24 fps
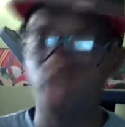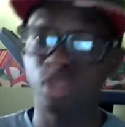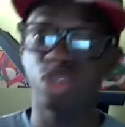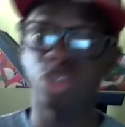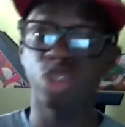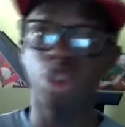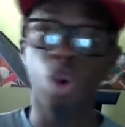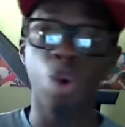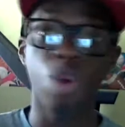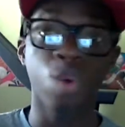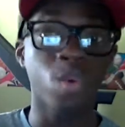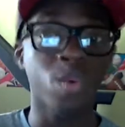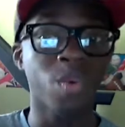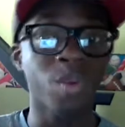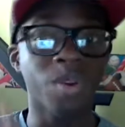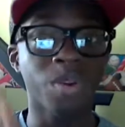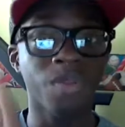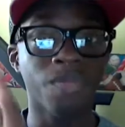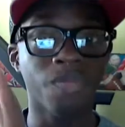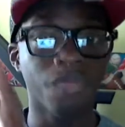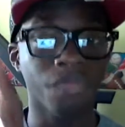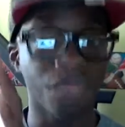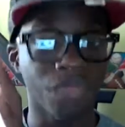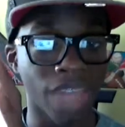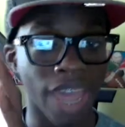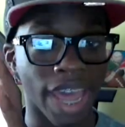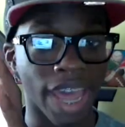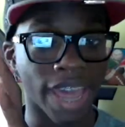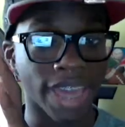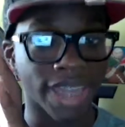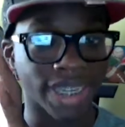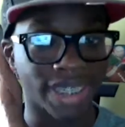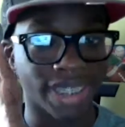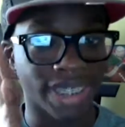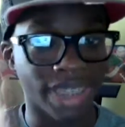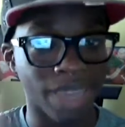Don't
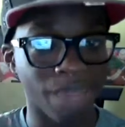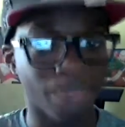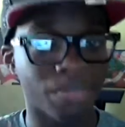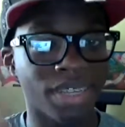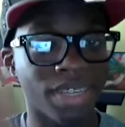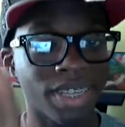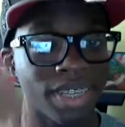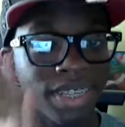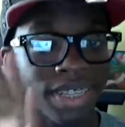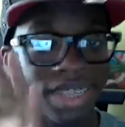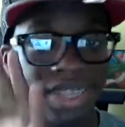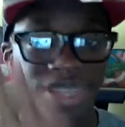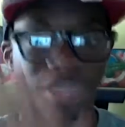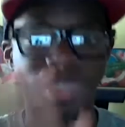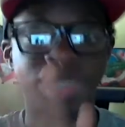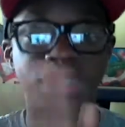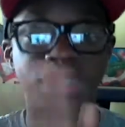accept this